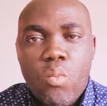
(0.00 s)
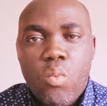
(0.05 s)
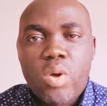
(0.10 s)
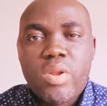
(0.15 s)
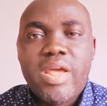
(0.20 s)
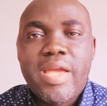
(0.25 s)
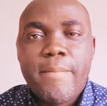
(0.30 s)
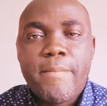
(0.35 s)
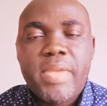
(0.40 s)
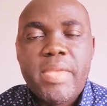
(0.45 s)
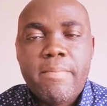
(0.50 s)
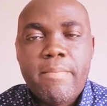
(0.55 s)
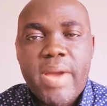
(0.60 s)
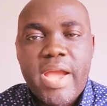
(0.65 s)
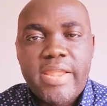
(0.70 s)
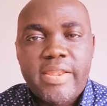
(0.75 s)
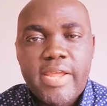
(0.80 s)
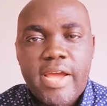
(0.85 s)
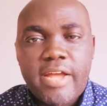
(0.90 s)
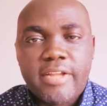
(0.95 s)
What I mean
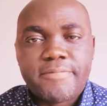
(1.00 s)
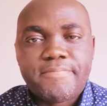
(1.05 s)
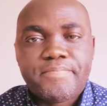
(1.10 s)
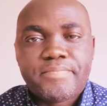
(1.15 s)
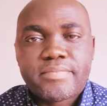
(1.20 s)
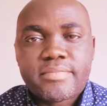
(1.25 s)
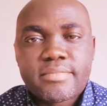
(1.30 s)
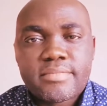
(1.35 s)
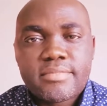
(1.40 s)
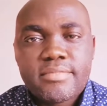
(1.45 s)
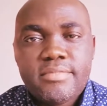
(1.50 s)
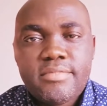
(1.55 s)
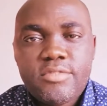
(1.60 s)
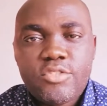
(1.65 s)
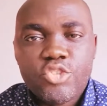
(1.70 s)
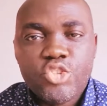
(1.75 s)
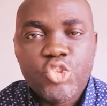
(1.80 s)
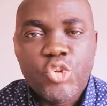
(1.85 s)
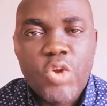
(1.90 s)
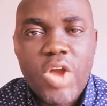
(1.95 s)
by that,
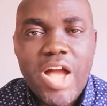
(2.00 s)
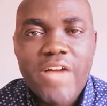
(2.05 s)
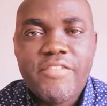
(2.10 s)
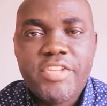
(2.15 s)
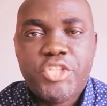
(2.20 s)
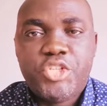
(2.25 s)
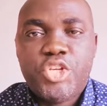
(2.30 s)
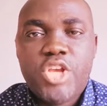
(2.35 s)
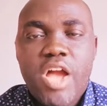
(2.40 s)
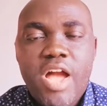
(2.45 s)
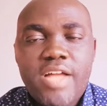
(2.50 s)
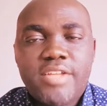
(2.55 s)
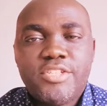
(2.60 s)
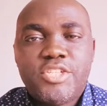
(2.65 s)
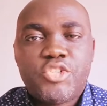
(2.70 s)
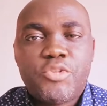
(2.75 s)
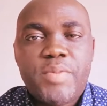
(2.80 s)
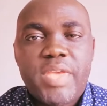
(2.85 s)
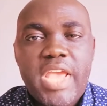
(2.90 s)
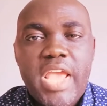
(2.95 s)
you have a
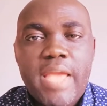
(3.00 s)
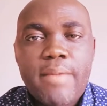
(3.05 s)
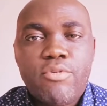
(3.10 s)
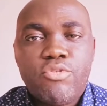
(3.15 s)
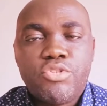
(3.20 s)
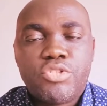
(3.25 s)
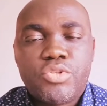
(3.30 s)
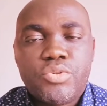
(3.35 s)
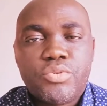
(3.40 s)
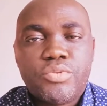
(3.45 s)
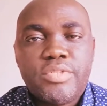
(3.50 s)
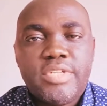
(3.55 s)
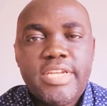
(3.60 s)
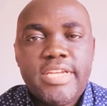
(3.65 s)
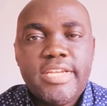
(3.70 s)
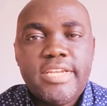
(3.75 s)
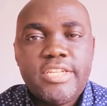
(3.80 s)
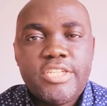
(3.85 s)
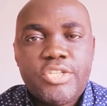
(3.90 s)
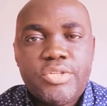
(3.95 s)
chance to be able to